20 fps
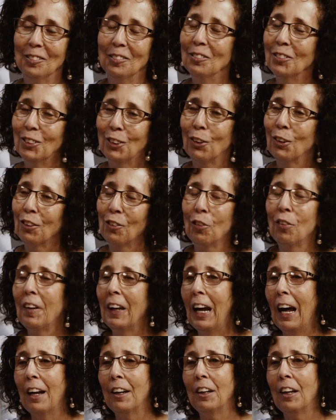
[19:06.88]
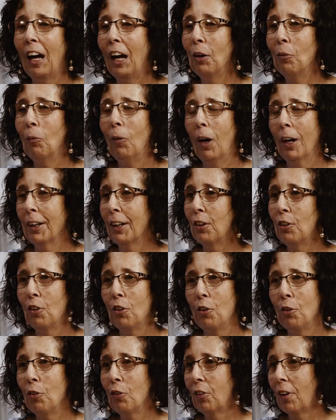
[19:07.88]
And towards the end, I wanted to
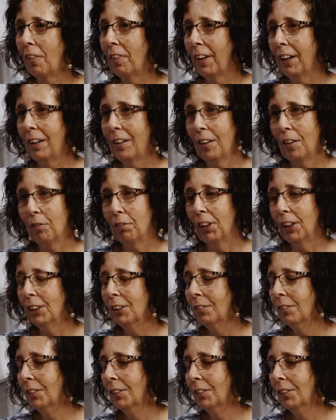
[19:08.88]
do something different.